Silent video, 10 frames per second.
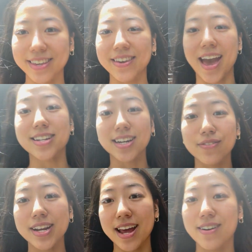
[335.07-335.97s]
you can't tell
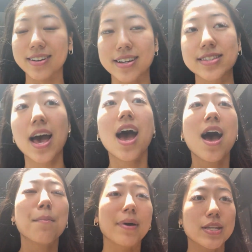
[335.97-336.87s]
right now because
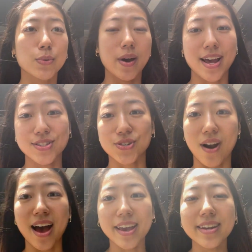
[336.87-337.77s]
my sweat has
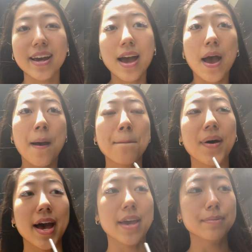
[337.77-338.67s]
dried,
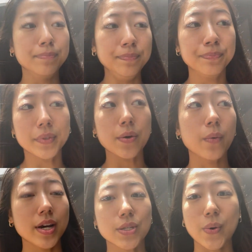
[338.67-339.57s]
but it
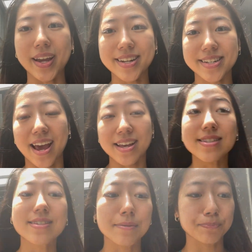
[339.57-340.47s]
was quite
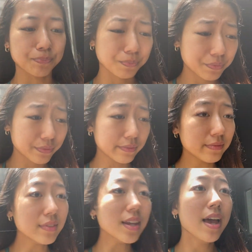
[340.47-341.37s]
intense.
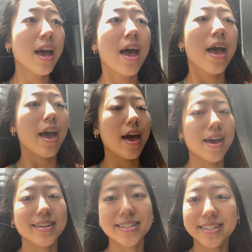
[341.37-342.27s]

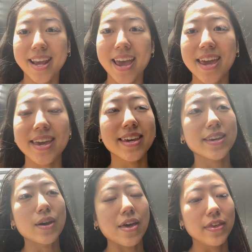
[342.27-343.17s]
And
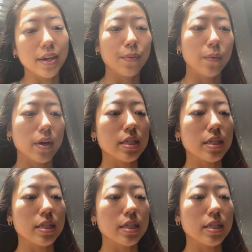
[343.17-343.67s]
today, I think it's